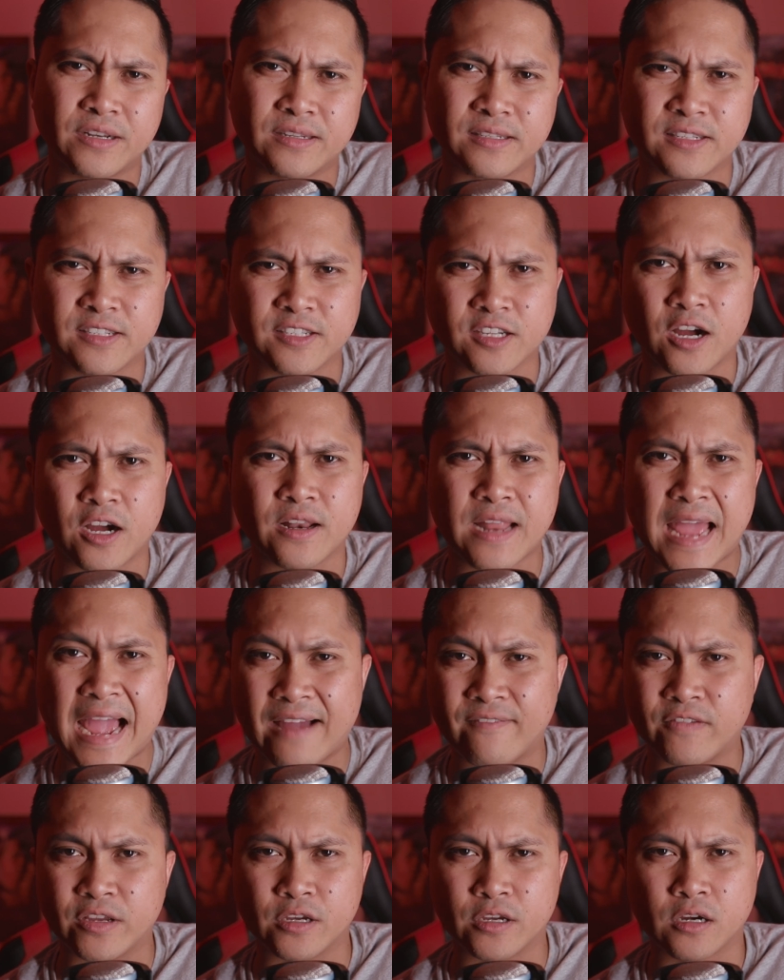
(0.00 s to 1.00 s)
and a son
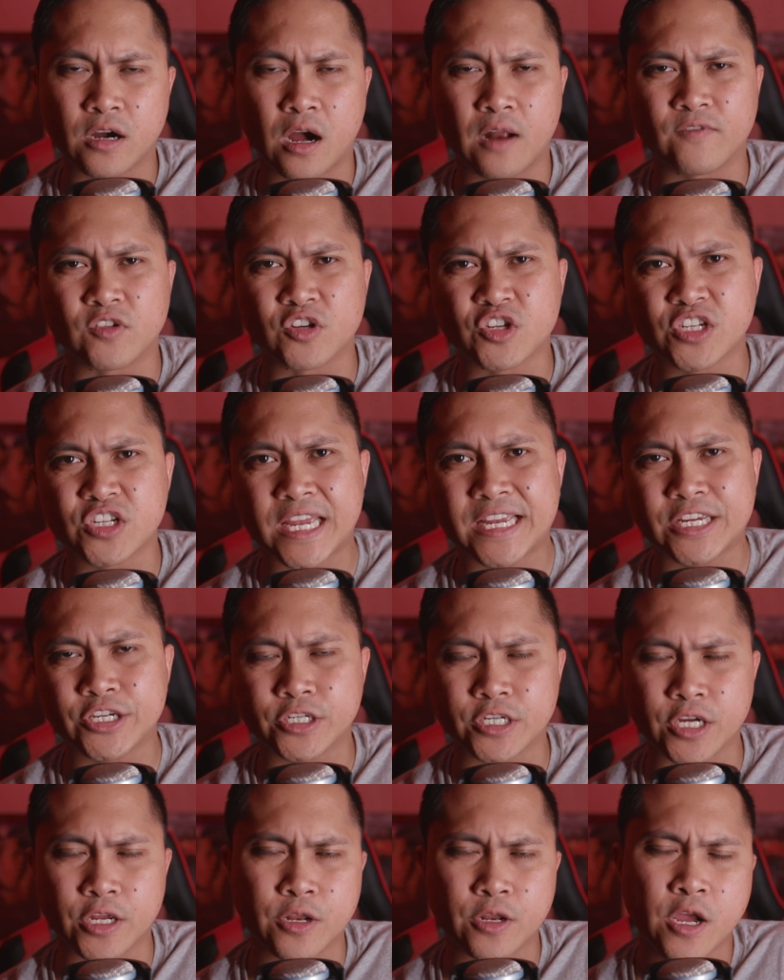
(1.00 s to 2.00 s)
having a
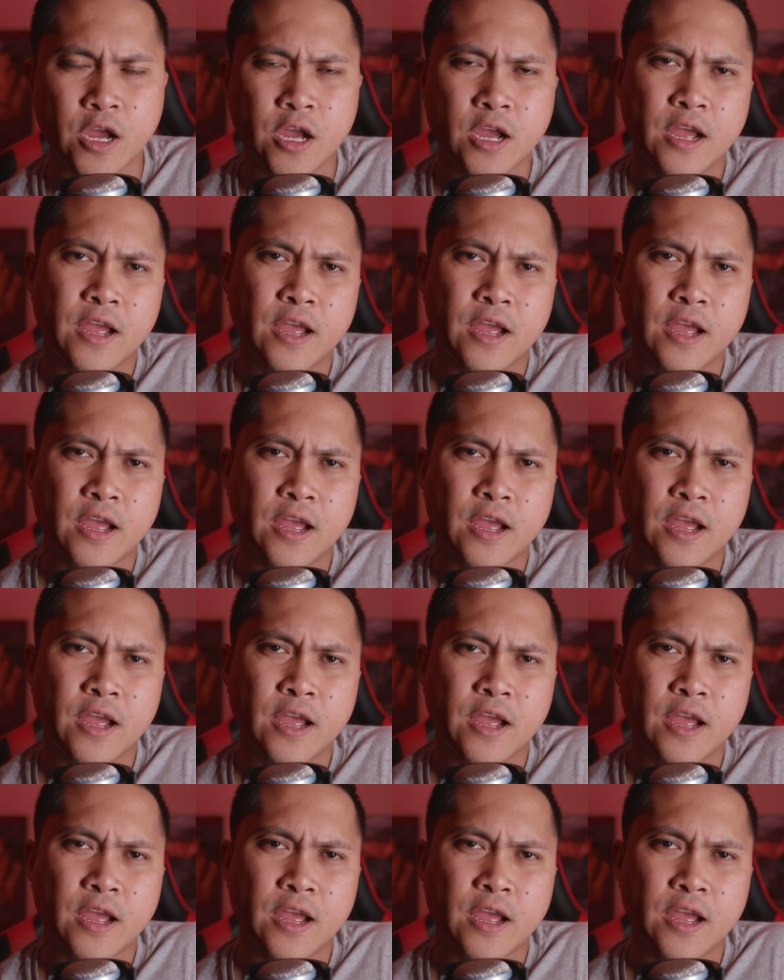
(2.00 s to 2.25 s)
conversation.